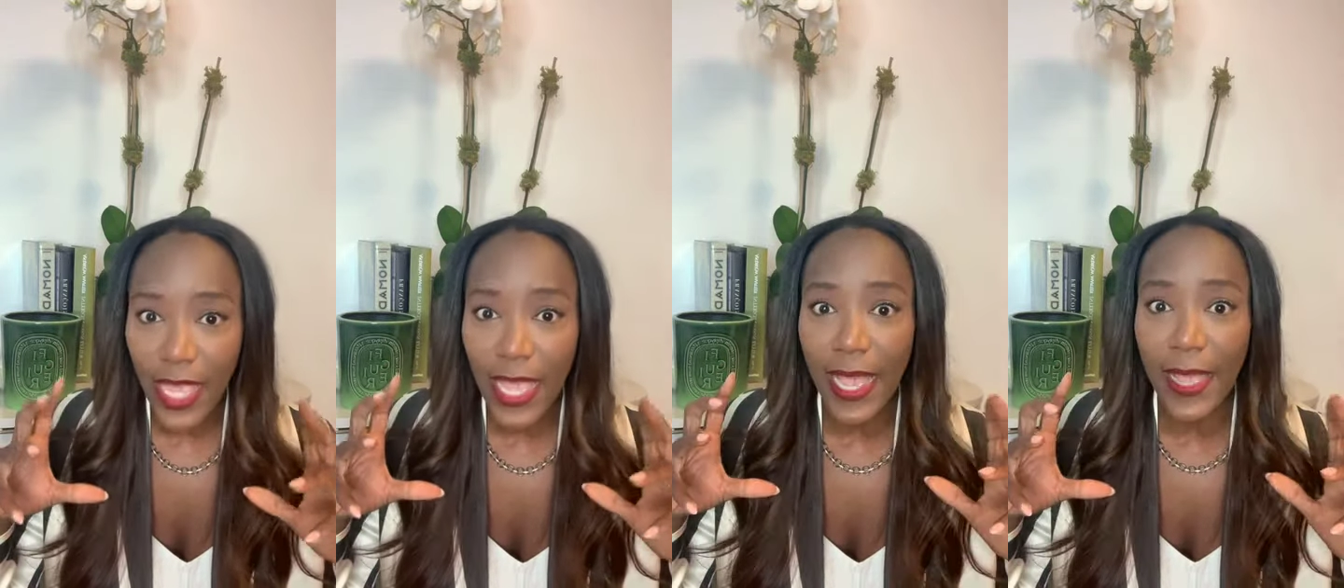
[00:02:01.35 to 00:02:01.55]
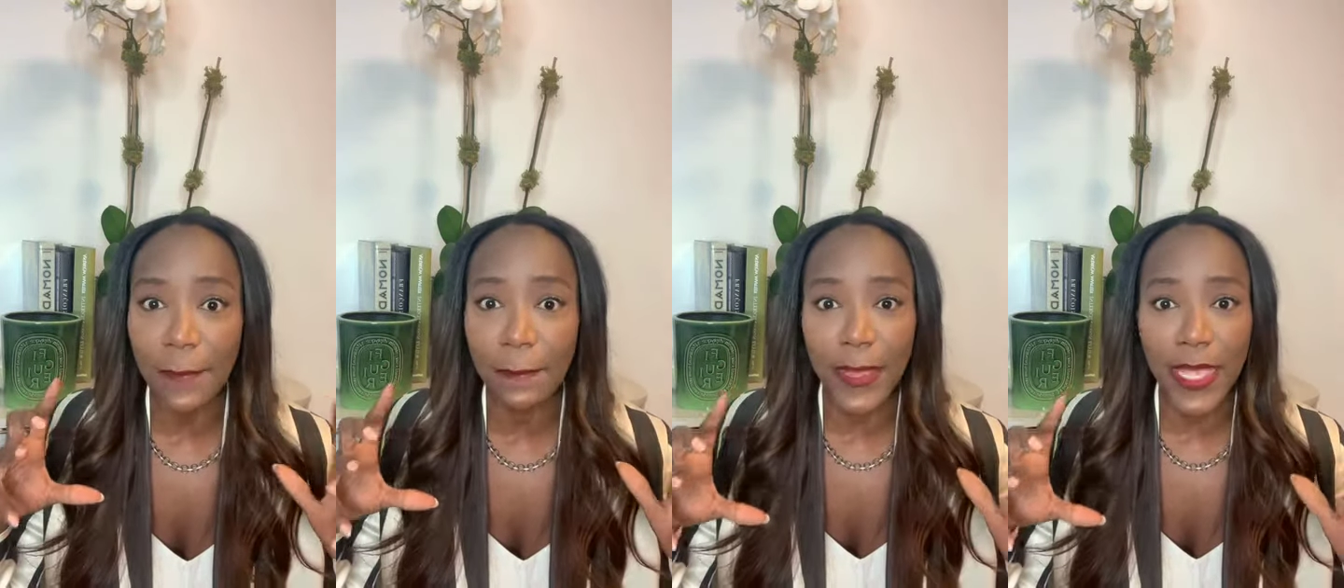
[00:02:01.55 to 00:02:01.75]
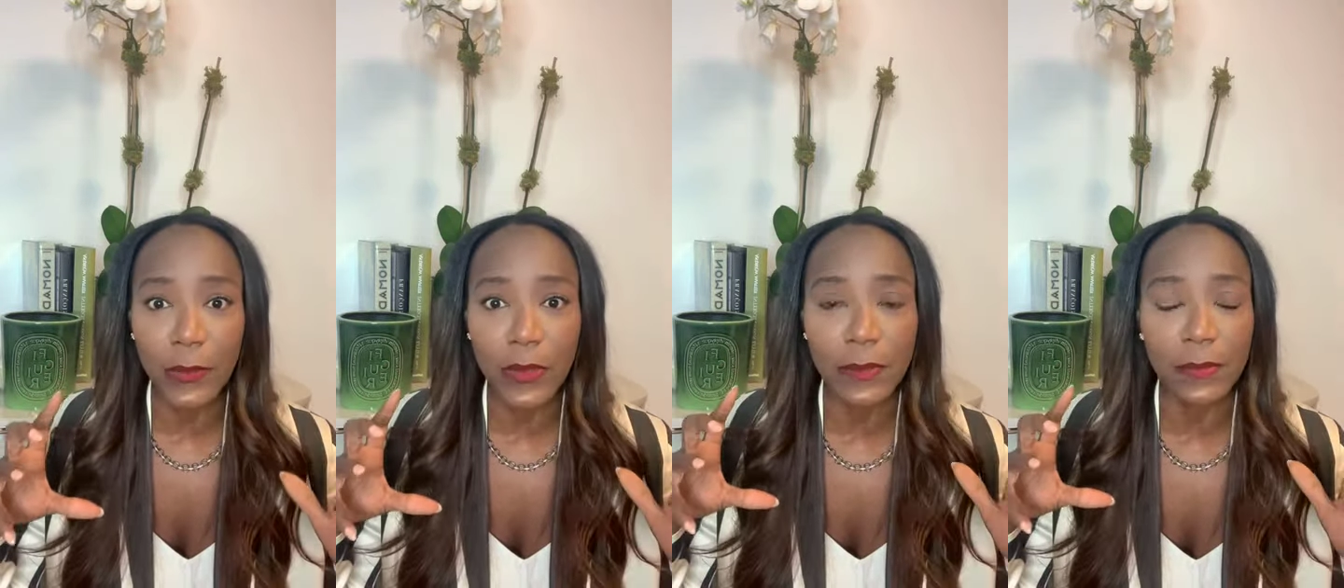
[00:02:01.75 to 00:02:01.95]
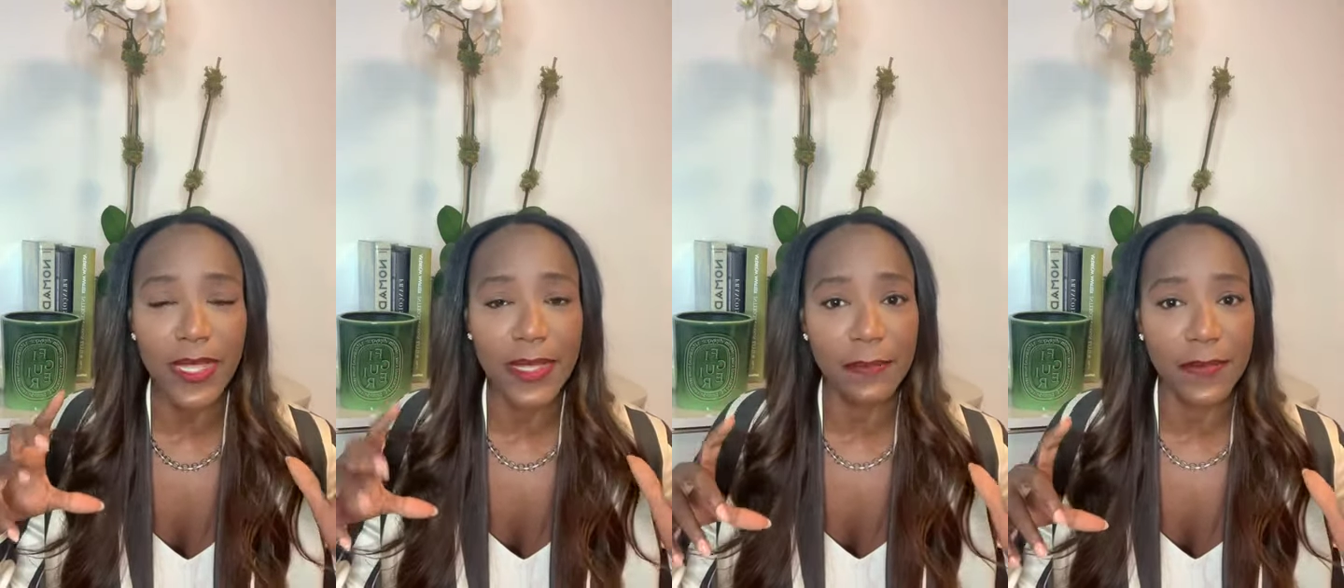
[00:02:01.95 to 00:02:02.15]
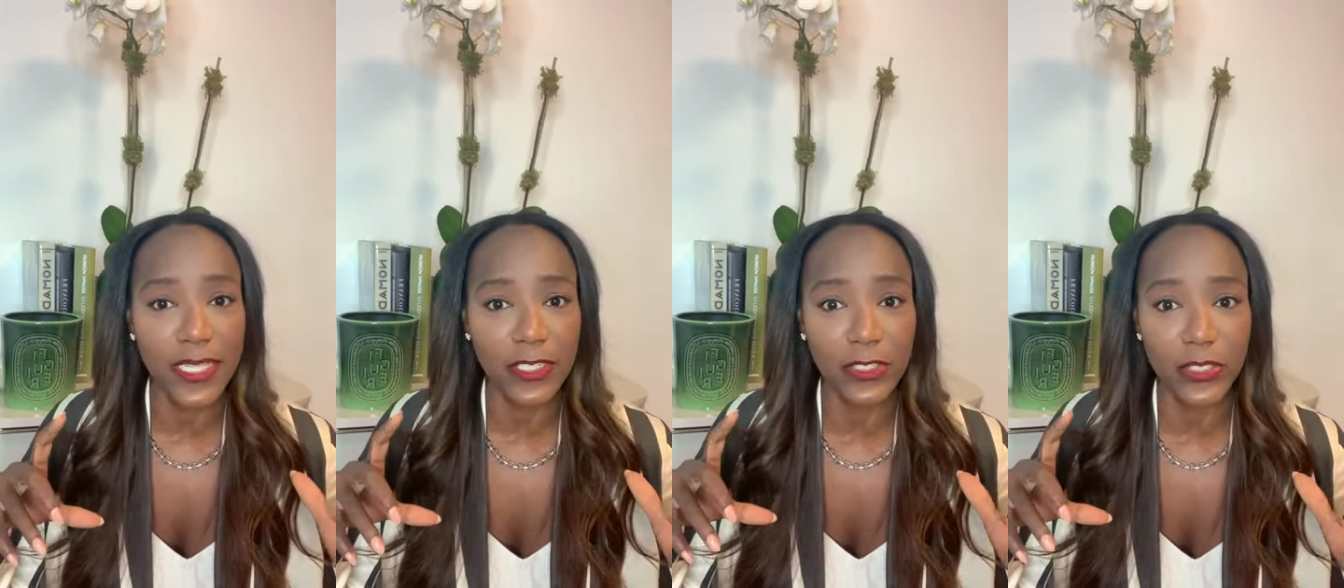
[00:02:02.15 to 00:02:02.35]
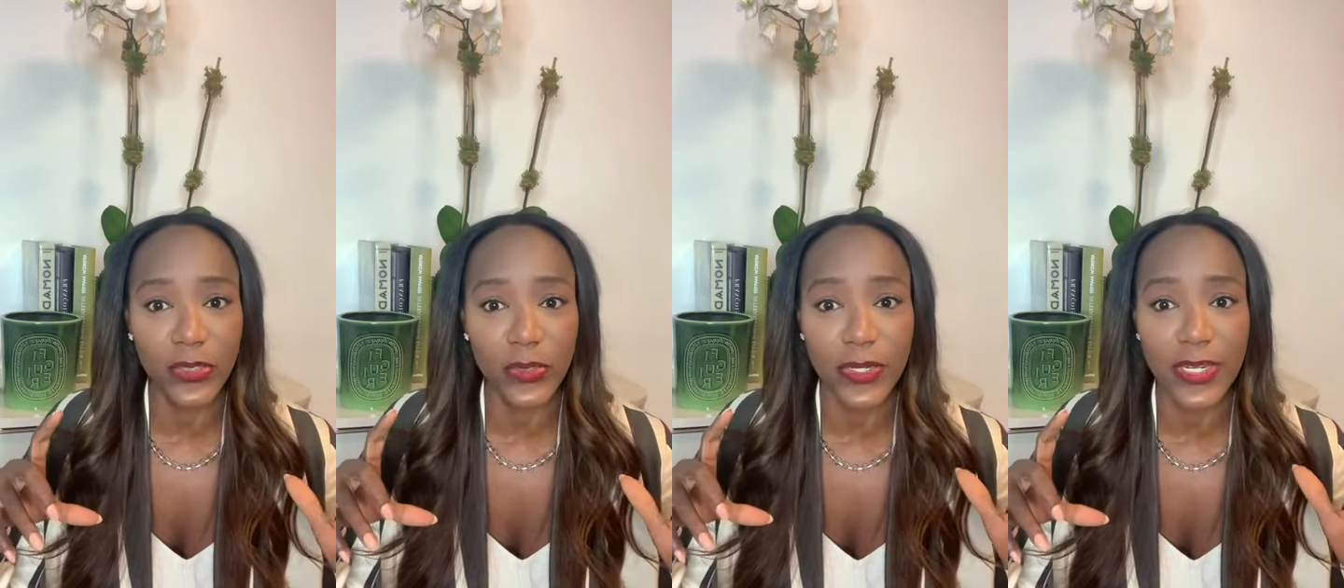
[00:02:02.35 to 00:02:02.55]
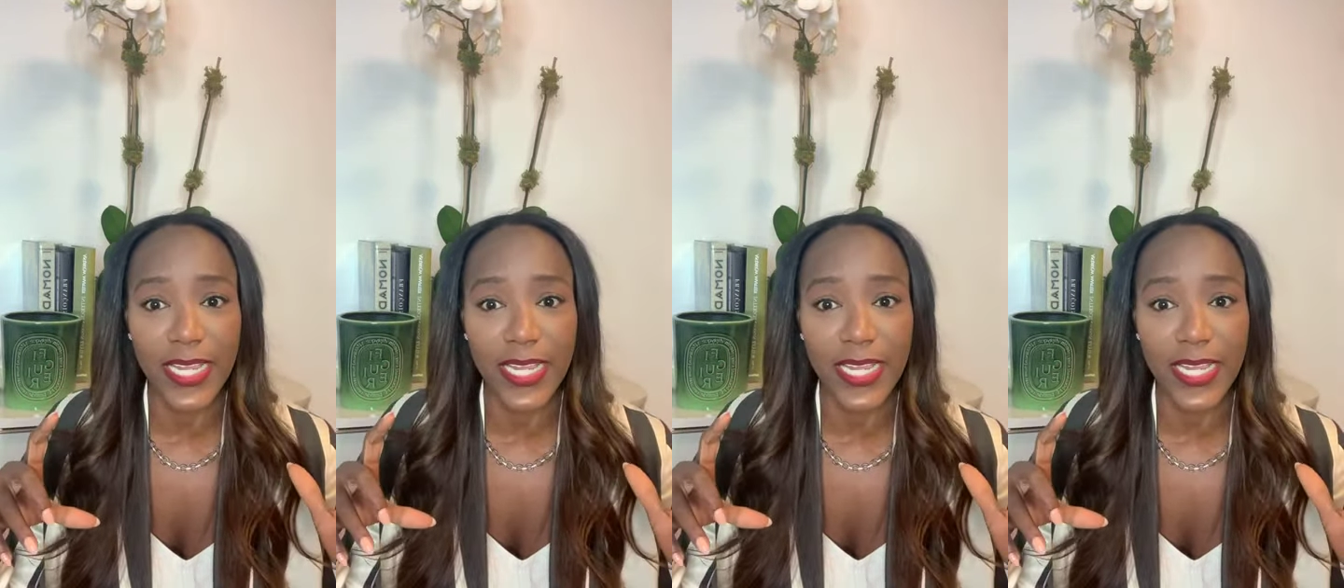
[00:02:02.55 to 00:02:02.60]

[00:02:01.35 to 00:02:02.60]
I met with my mentor